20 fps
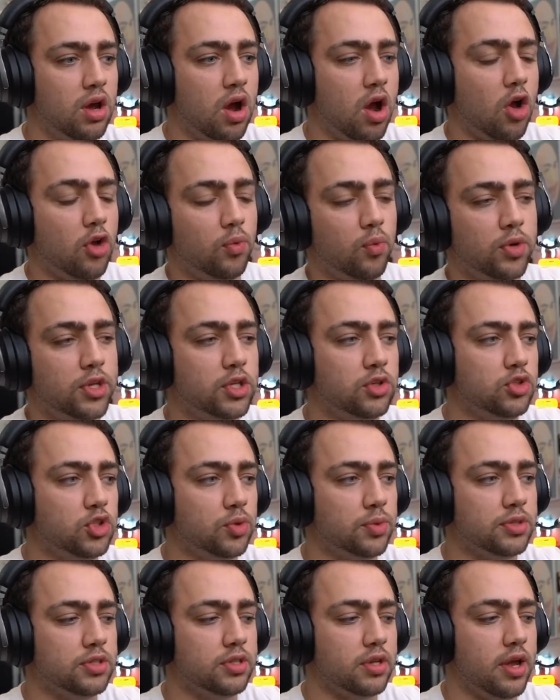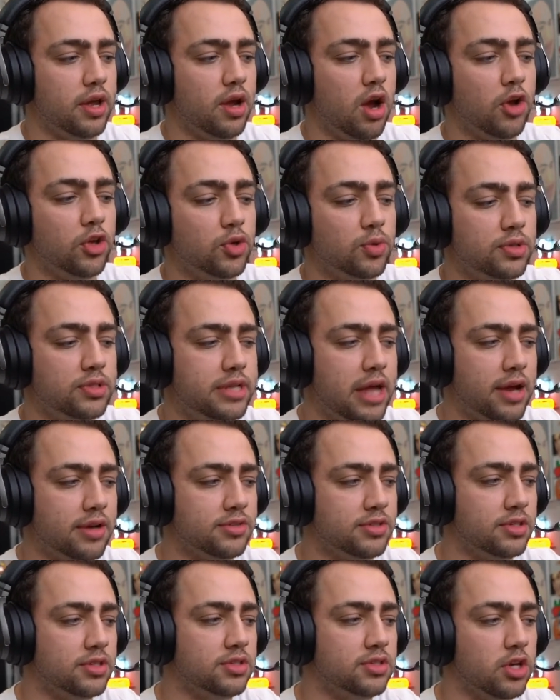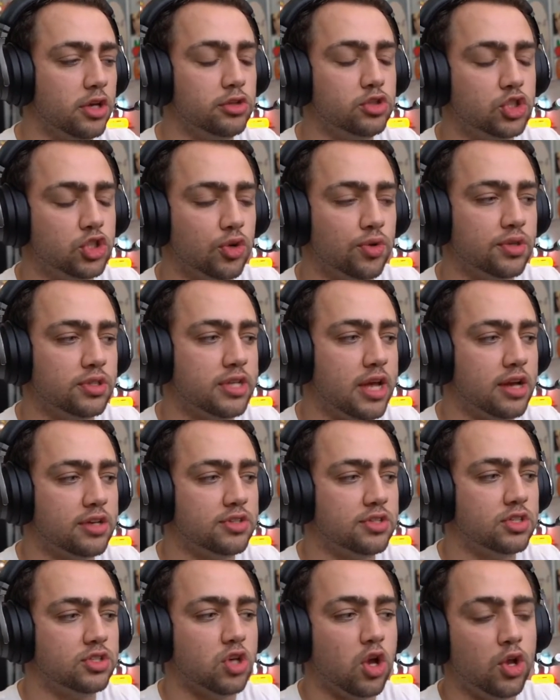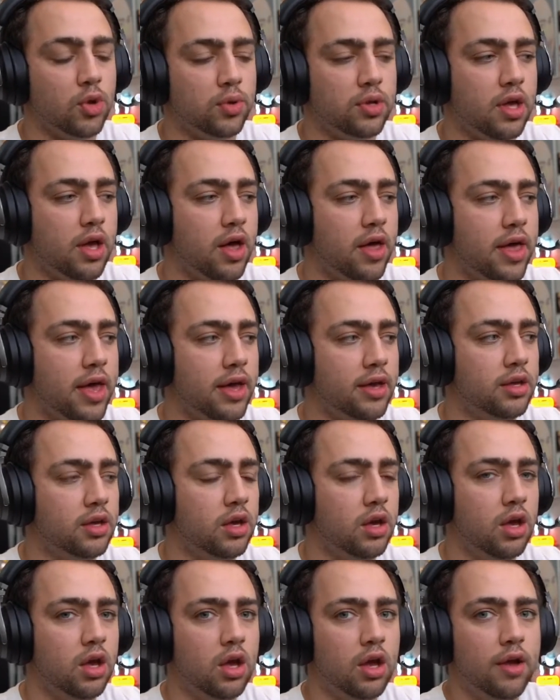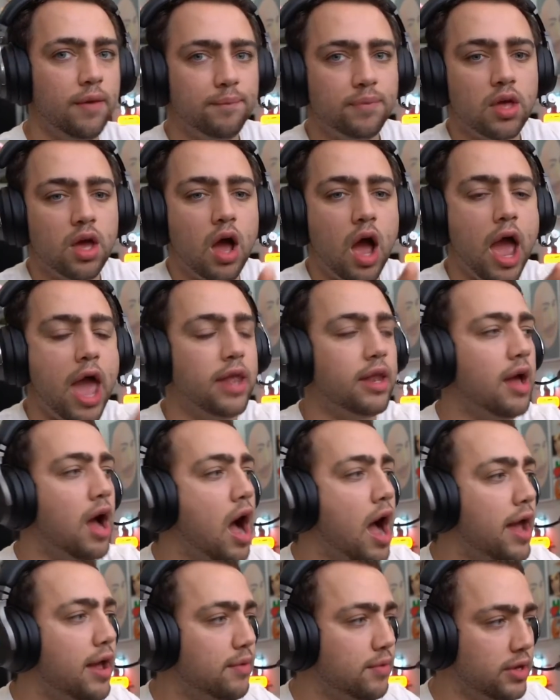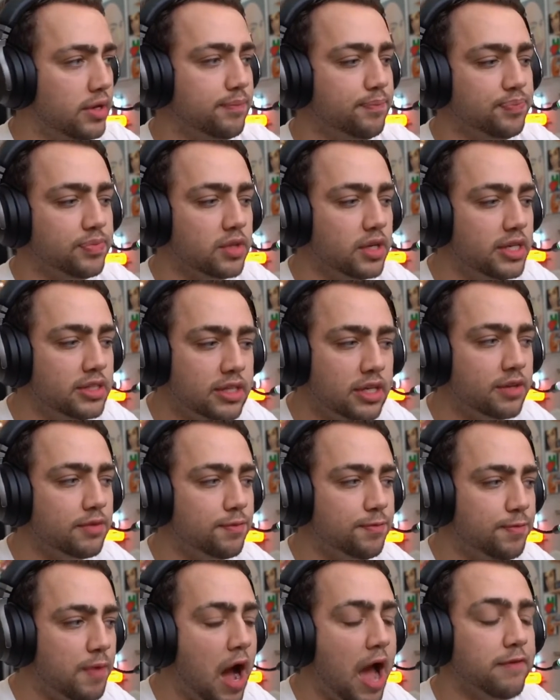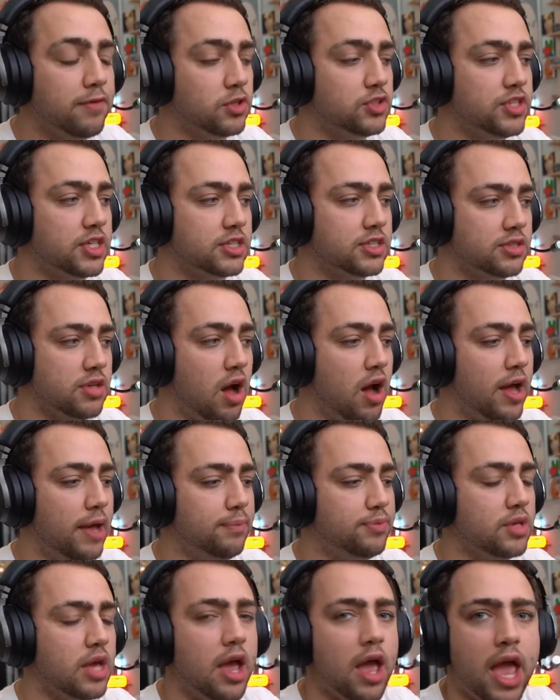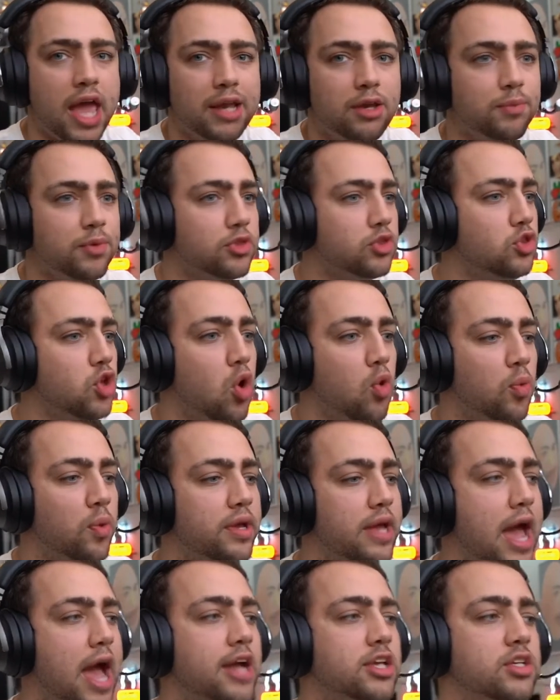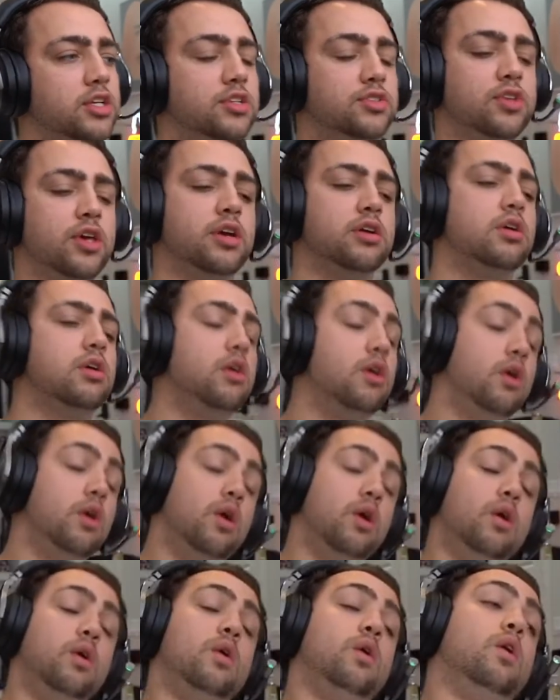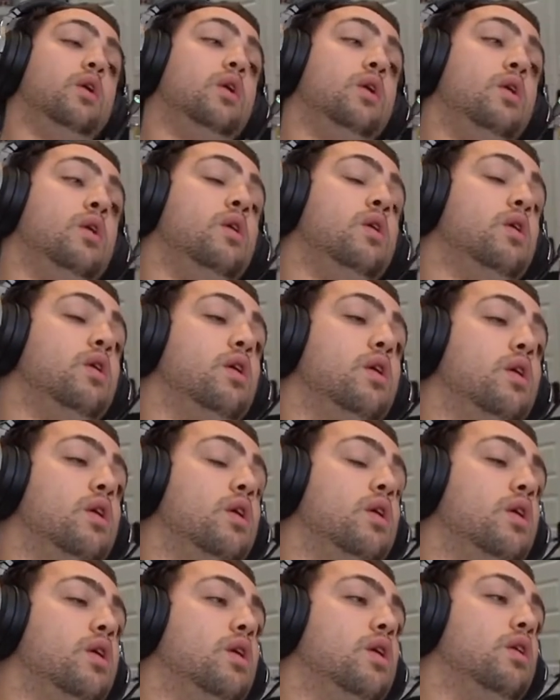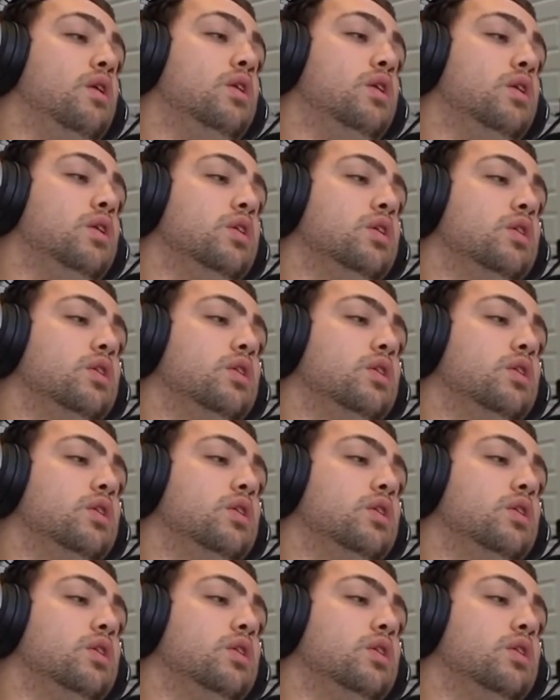All right, "What are you doing tonight? Are you in Texas? Are you still in Texas? Are you in LA?" And I like he did it 5 or 6 times and with no reaction. He's like, "Oh."